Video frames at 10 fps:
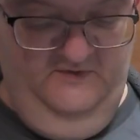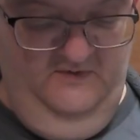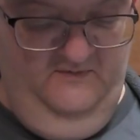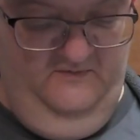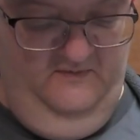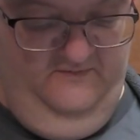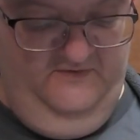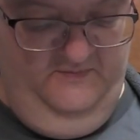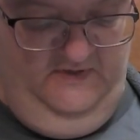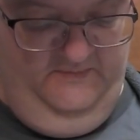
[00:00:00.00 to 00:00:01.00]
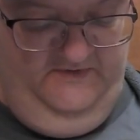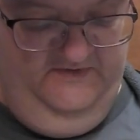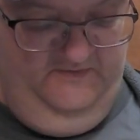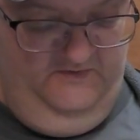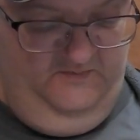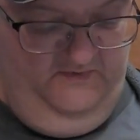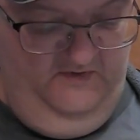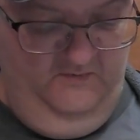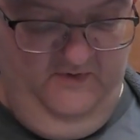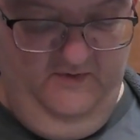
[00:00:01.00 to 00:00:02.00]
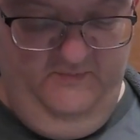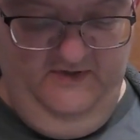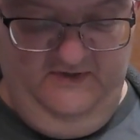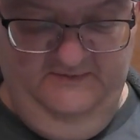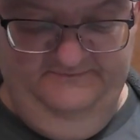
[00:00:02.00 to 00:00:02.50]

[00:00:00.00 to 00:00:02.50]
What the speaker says: you have some options which one you want to pick.